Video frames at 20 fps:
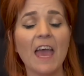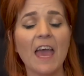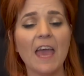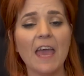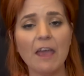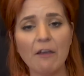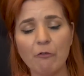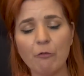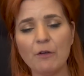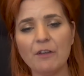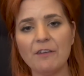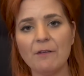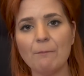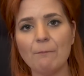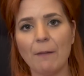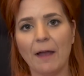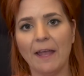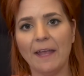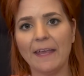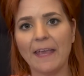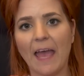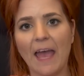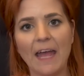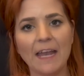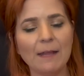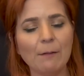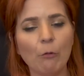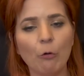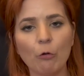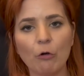If we didn't make
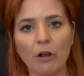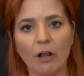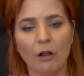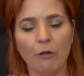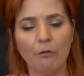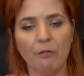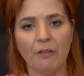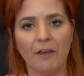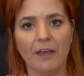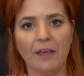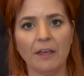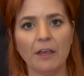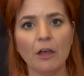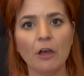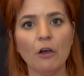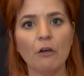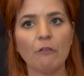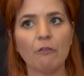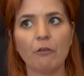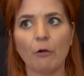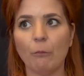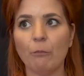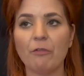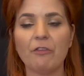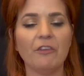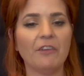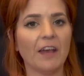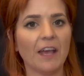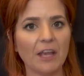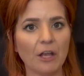any more clothing from
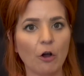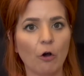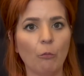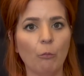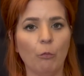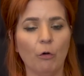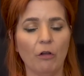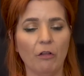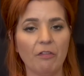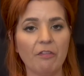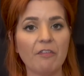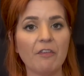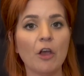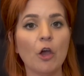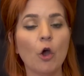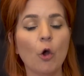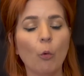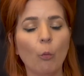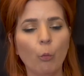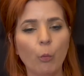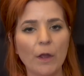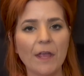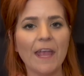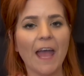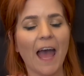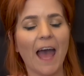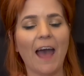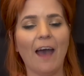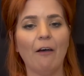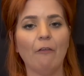today onwards, we
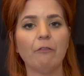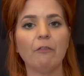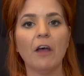have